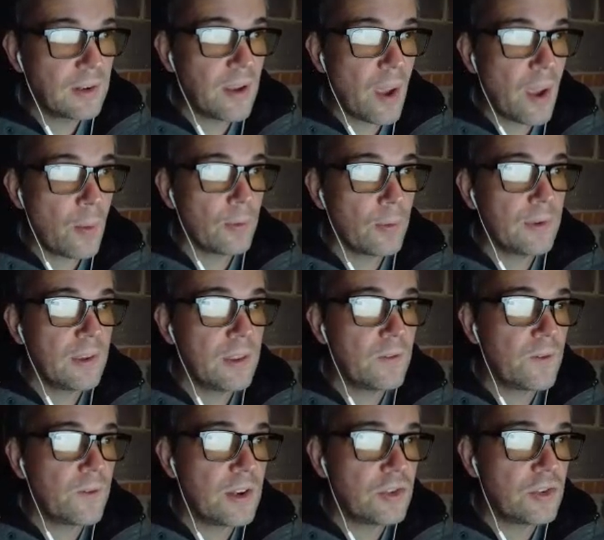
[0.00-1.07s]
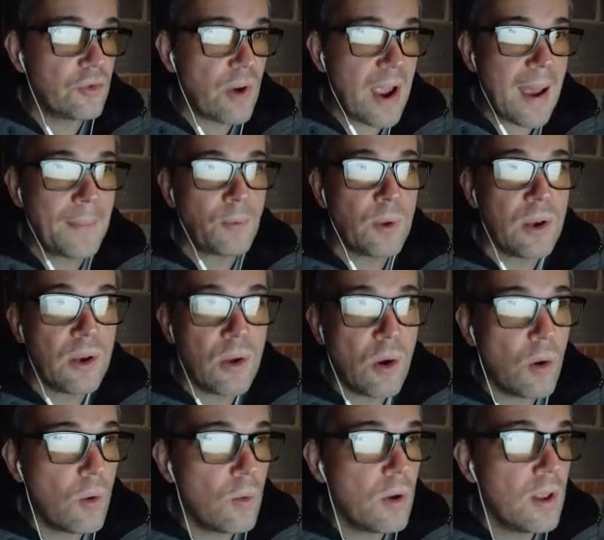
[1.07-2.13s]
And when we see the phrase dropped, we
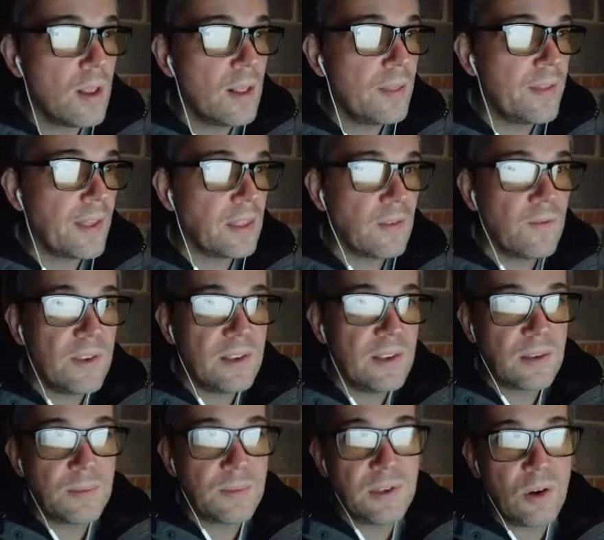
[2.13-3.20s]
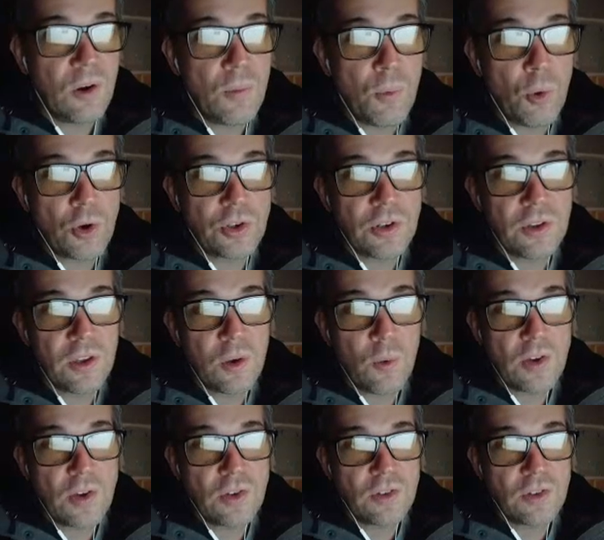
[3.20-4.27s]
know that the v sub 0 portion of the
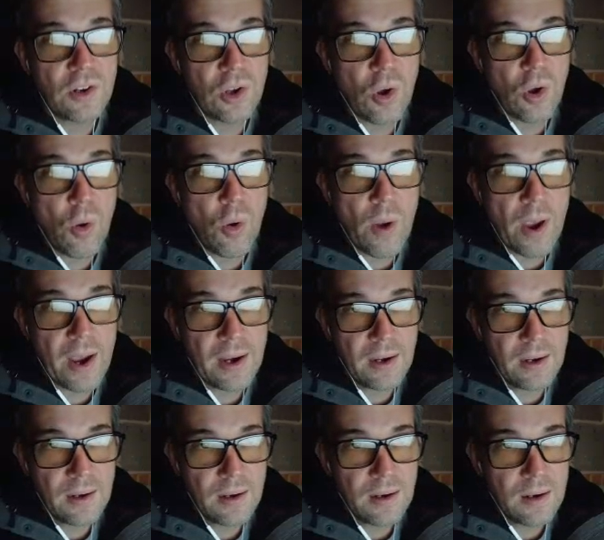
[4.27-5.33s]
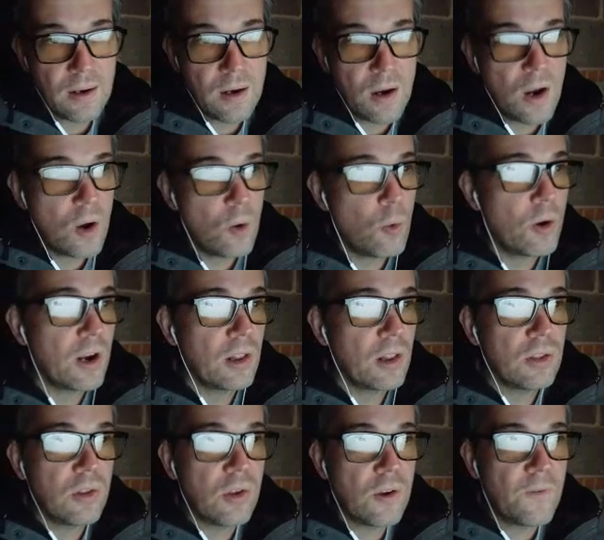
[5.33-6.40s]
equation is going to go away. We're going to
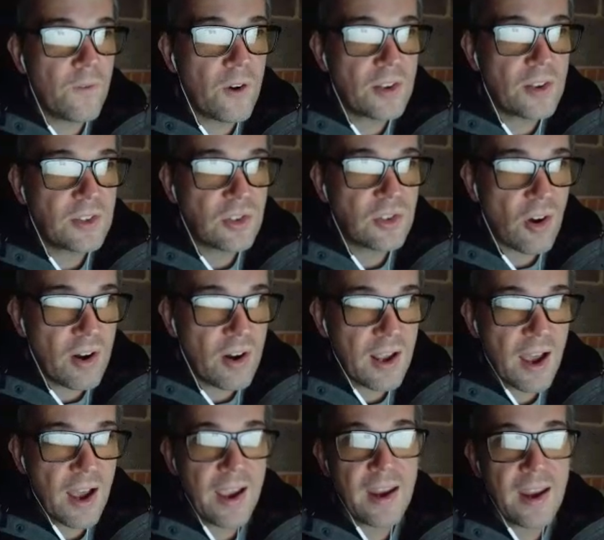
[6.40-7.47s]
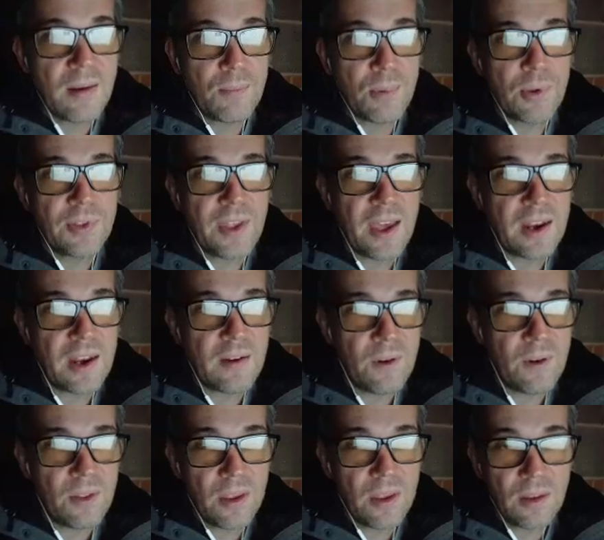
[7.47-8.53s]
look for a starting height and put that in for
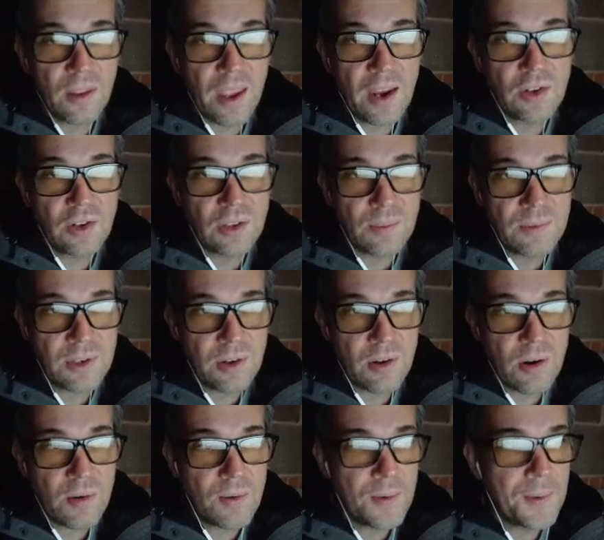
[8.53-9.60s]
the h sub 0.